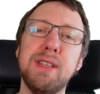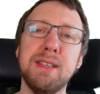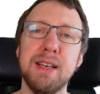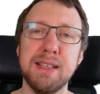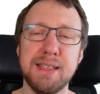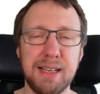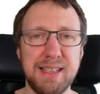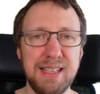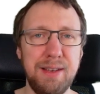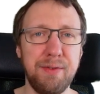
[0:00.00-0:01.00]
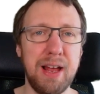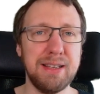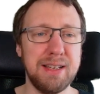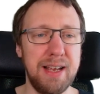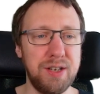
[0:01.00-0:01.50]
this successive
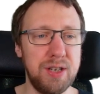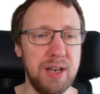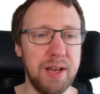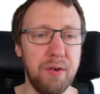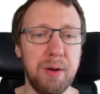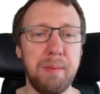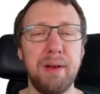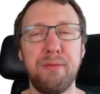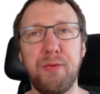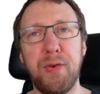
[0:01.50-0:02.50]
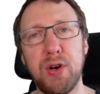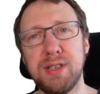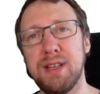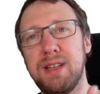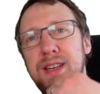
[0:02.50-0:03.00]
cancellation decoder by
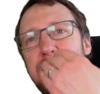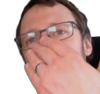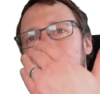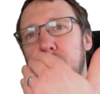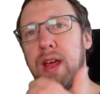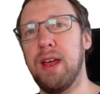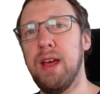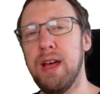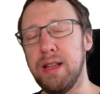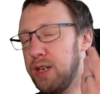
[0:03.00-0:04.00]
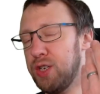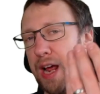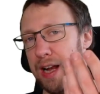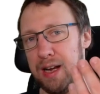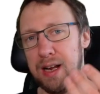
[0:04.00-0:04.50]
first decoding the
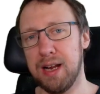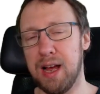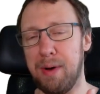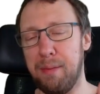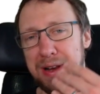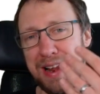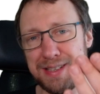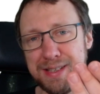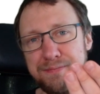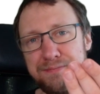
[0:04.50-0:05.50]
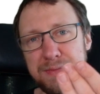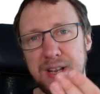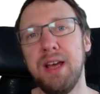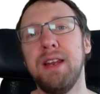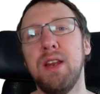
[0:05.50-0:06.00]
channel gamma plus.
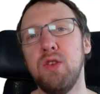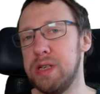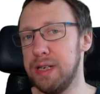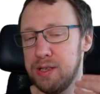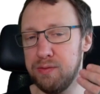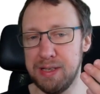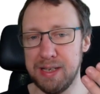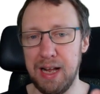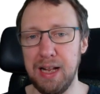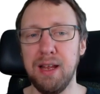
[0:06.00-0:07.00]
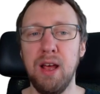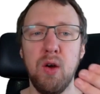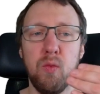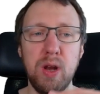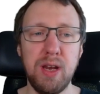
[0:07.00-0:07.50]
Then using this result,
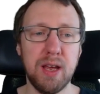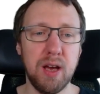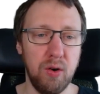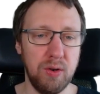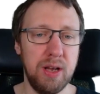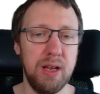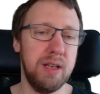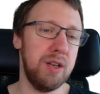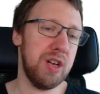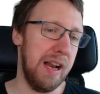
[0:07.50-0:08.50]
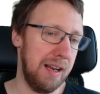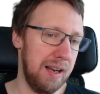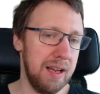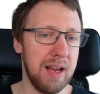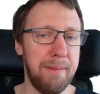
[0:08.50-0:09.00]
we decode the
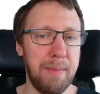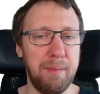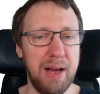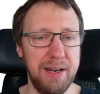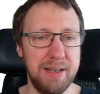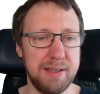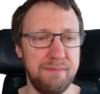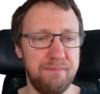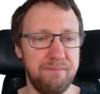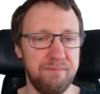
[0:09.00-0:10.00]
channel gamma minus.